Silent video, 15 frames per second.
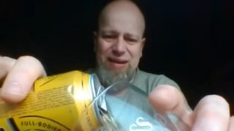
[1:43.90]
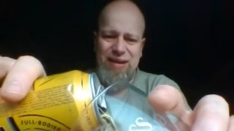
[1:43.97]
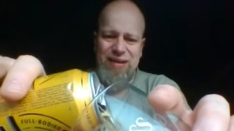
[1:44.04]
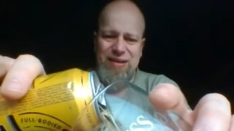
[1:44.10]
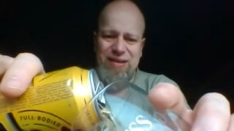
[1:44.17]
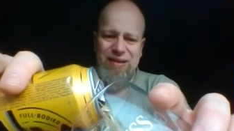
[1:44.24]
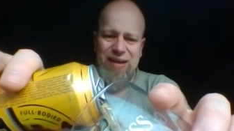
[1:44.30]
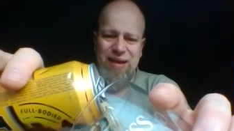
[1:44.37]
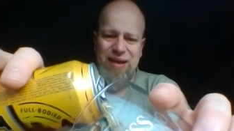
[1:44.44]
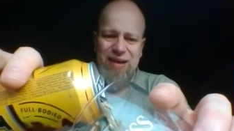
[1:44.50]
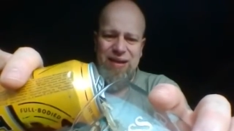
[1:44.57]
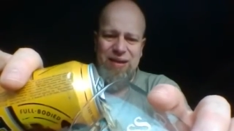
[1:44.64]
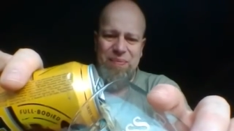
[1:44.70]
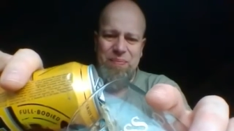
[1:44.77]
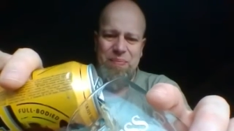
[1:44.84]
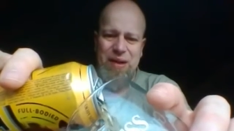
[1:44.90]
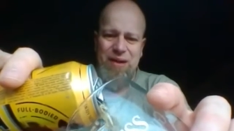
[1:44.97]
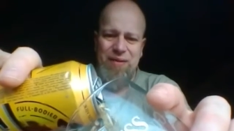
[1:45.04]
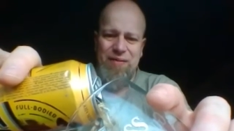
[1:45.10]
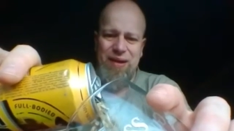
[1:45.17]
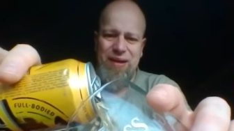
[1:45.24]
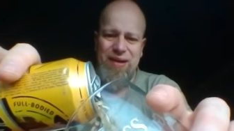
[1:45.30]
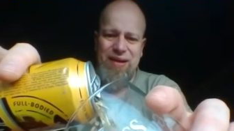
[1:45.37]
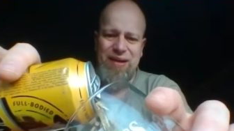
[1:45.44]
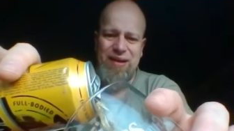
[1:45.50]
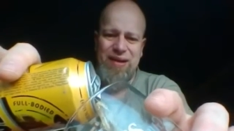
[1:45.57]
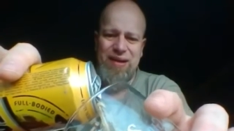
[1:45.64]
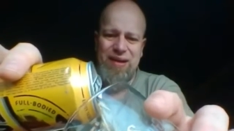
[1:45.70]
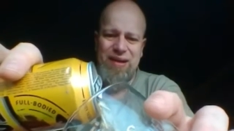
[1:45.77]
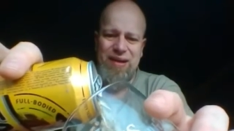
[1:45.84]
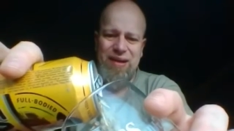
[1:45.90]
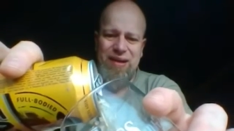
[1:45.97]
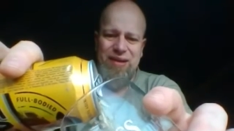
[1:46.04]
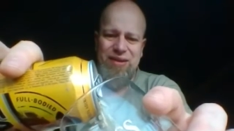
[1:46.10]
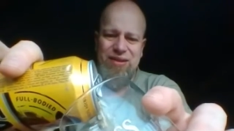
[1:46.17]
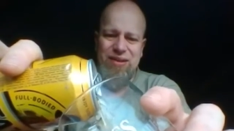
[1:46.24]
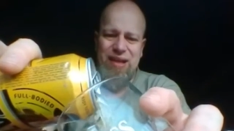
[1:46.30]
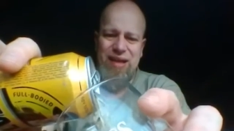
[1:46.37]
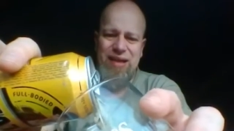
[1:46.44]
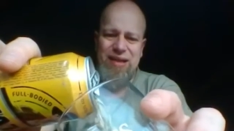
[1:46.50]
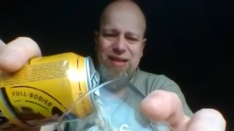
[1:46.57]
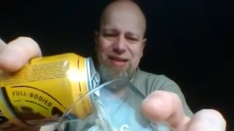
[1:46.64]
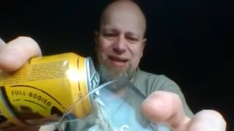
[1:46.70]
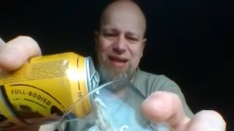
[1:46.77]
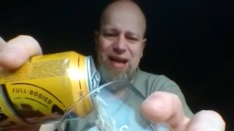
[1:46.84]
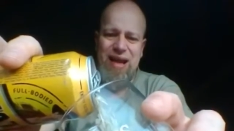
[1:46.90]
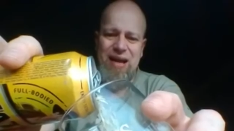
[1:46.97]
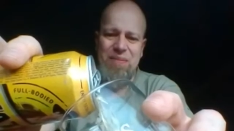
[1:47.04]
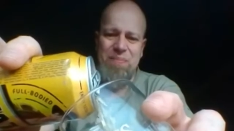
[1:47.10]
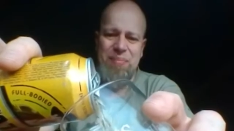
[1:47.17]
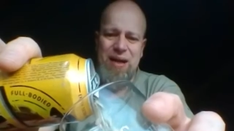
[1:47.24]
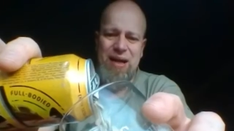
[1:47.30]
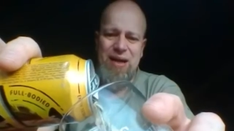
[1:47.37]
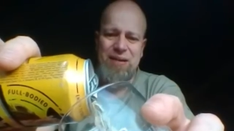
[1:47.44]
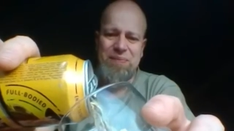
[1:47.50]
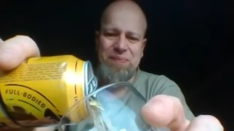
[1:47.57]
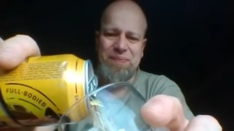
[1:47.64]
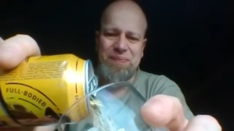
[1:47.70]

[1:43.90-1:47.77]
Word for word: it's a bit of a state this can, but